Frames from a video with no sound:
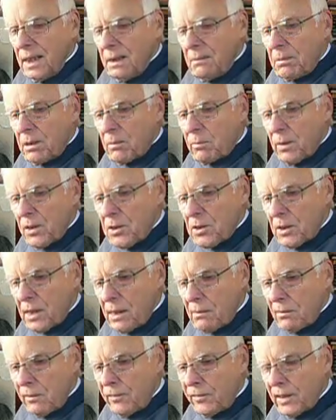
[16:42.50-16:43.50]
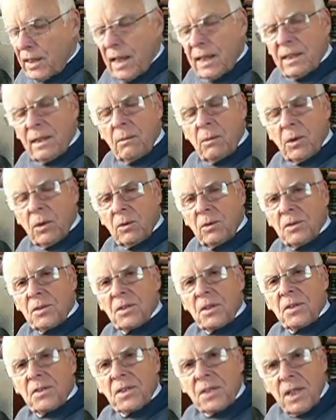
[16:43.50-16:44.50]
but we should never forget that we're
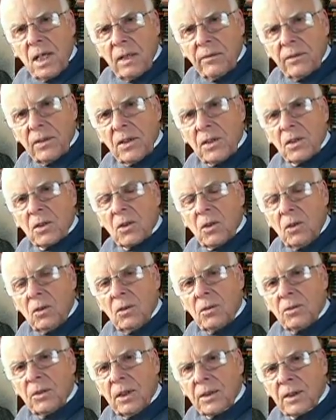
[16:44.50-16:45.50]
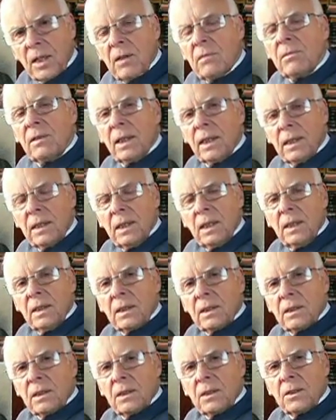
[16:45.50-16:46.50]
also servants called not only
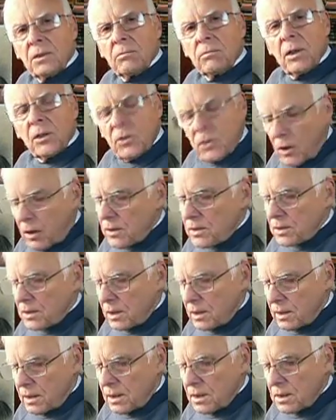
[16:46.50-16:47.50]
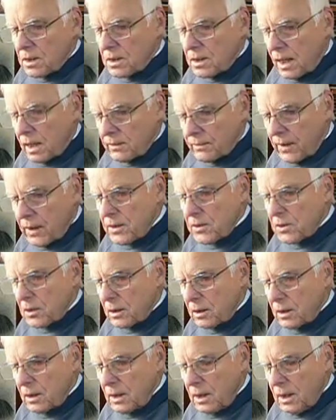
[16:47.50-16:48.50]
to rejoice in his
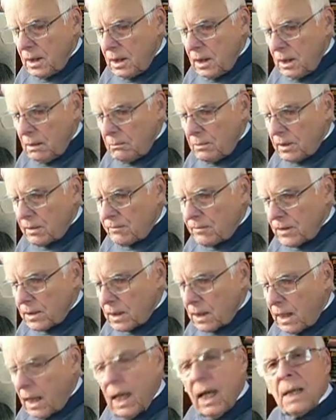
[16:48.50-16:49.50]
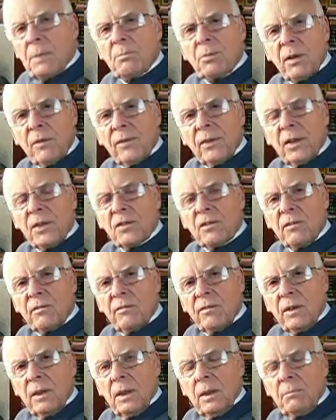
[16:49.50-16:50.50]
salvation, but for the high privilege of
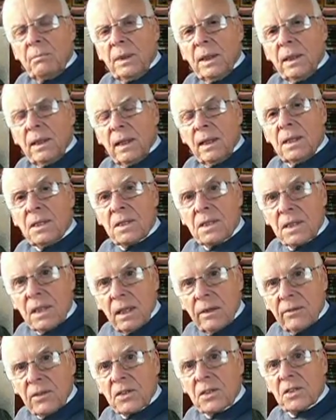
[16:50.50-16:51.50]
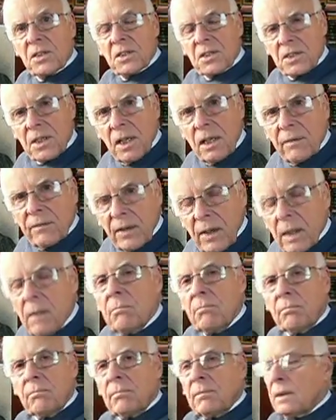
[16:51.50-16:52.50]
being his servants to serve
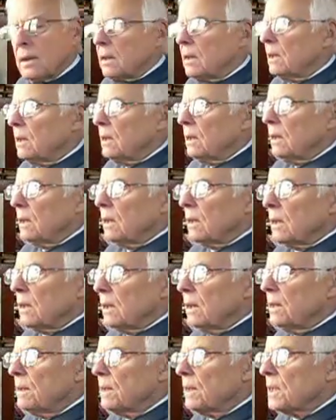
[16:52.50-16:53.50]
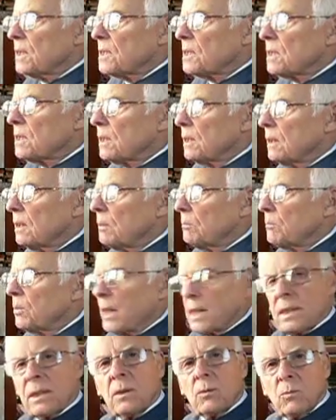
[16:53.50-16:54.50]
him in this
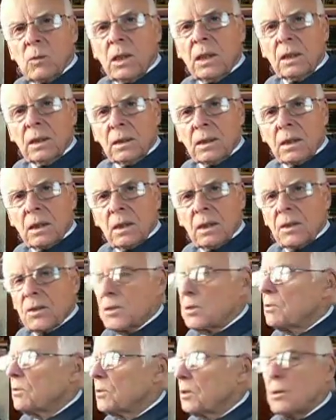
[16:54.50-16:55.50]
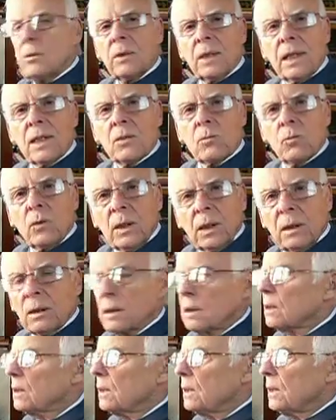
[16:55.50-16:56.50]
present world to do His
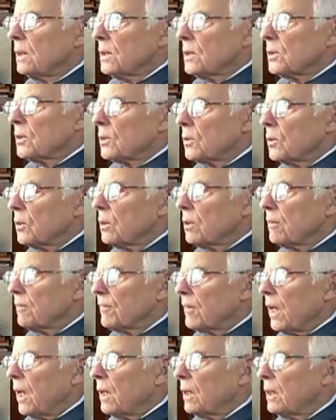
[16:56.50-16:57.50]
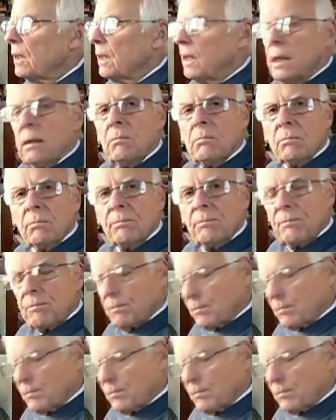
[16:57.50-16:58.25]
will, to glorify Him.